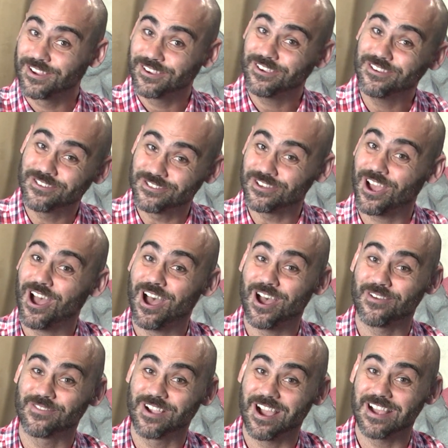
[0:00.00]
Good
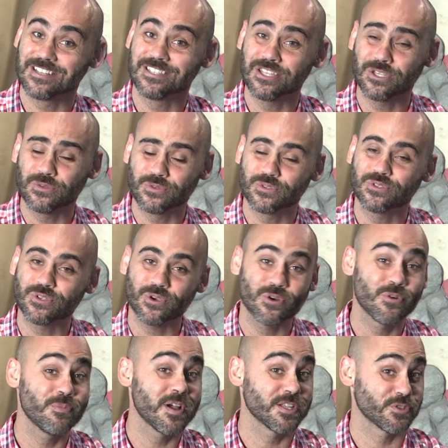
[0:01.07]
job, guys. Thank you so
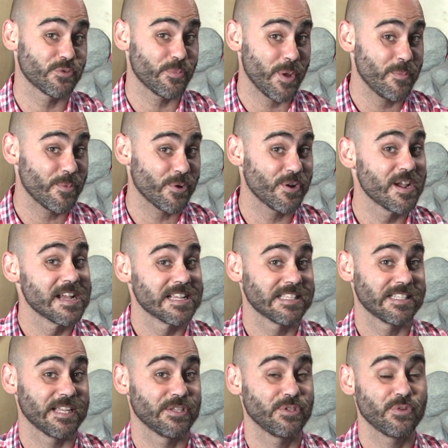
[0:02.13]
much. And remember,
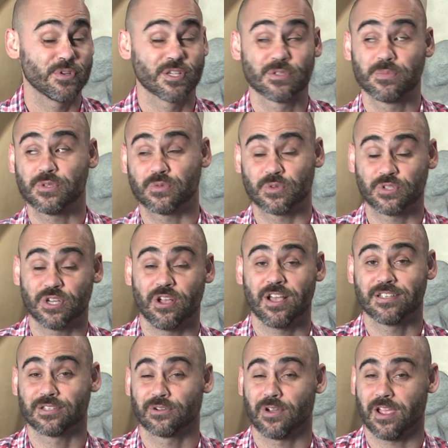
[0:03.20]
stay tuned because Miss Rochelle
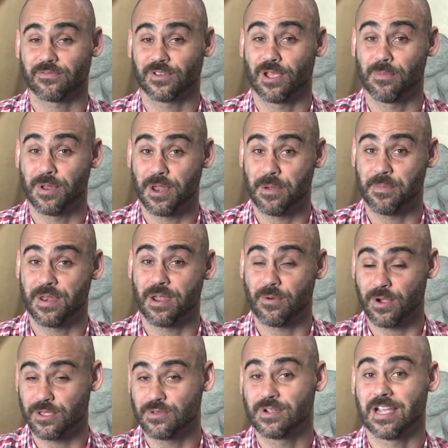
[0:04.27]
has a craft coming up, and I
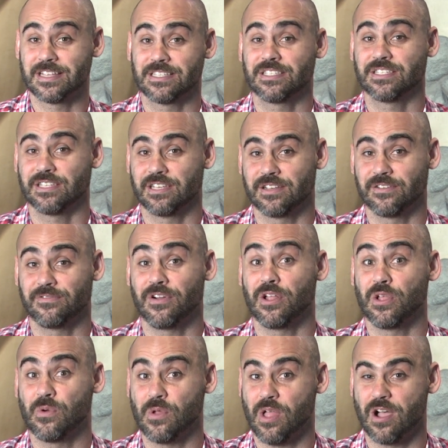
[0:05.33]
want you guys to
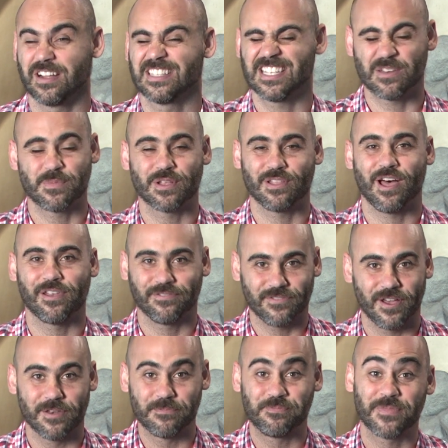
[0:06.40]
follow along. It's going to be a lot of
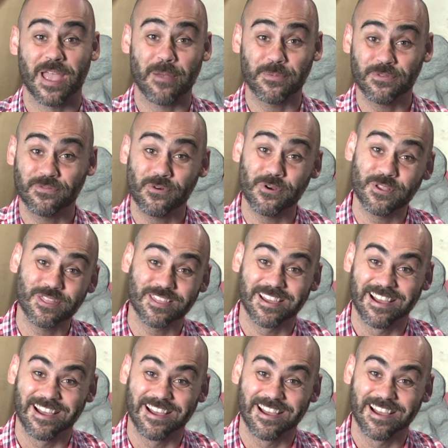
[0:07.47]
fun. Happy 4th.